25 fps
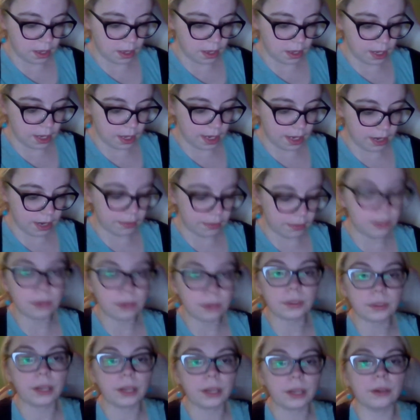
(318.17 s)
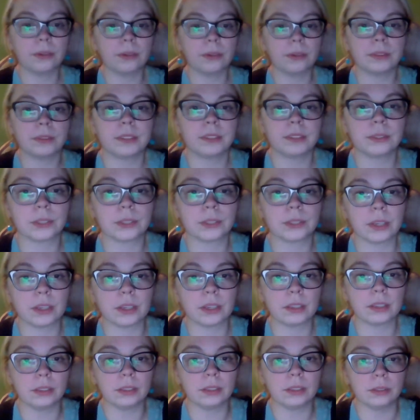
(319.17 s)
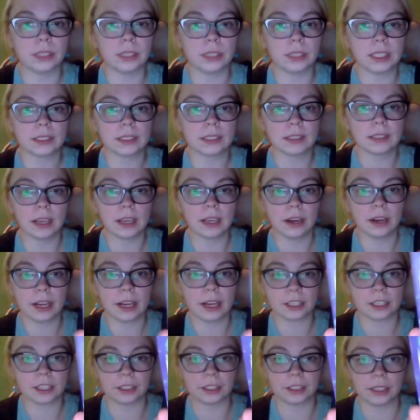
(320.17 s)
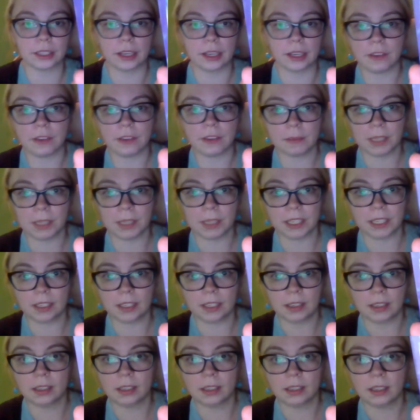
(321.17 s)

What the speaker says: And if you don't know, those are the Loonies. They're actually a family.